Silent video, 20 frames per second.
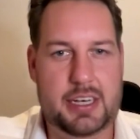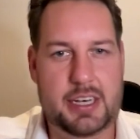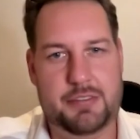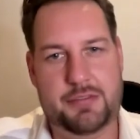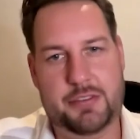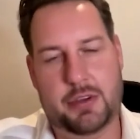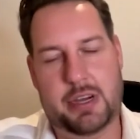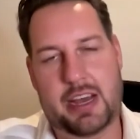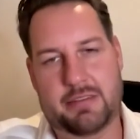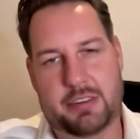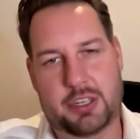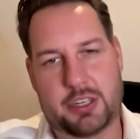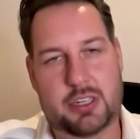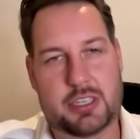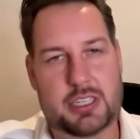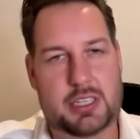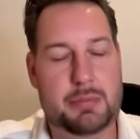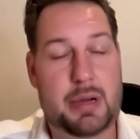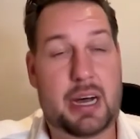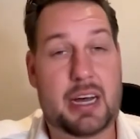if you have it
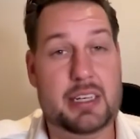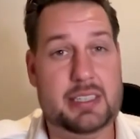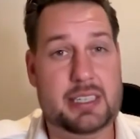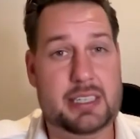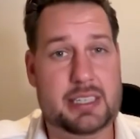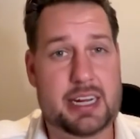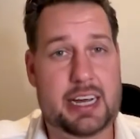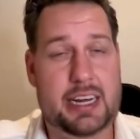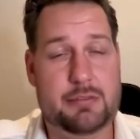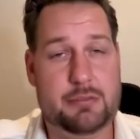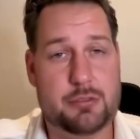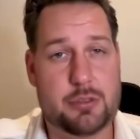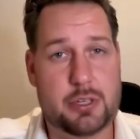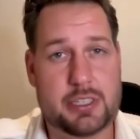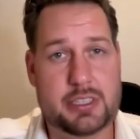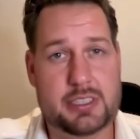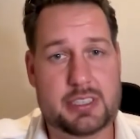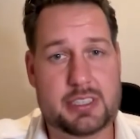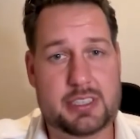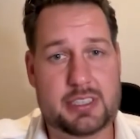on demand at night for
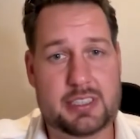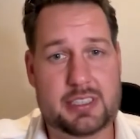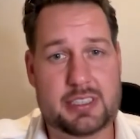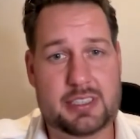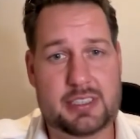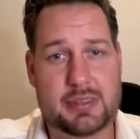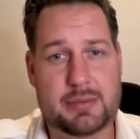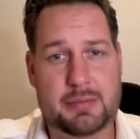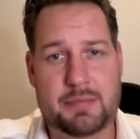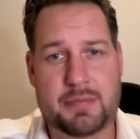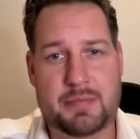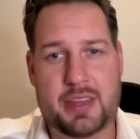instance